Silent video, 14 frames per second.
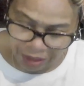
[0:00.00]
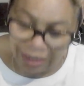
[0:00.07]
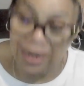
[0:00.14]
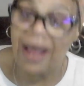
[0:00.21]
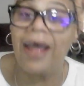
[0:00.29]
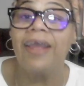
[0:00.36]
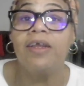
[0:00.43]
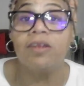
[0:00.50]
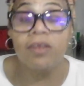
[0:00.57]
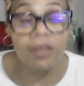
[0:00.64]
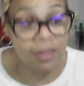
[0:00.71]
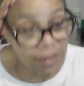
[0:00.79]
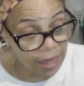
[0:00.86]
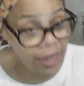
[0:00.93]
And I
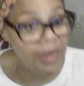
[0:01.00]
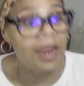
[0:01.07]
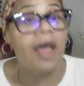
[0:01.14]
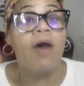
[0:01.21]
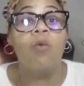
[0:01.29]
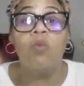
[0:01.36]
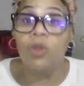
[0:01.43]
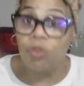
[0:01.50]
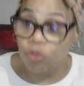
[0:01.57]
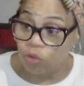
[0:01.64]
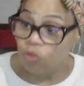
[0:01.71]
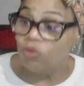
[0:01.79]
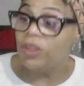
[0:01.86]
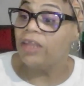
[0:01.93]
understand. I went
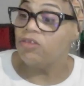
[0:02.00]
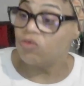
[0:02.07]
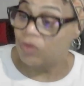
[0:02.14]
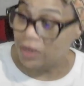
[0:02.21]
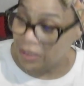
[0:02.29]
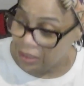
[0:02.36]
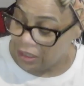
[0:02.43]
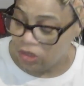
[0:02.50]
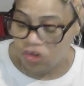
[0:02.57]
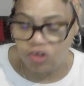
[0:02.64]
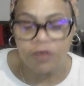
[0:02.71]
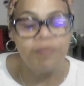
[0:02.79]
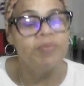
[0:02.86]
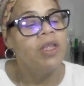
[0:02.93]
through that
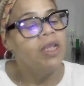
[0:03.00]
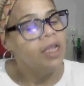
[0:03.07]
transition.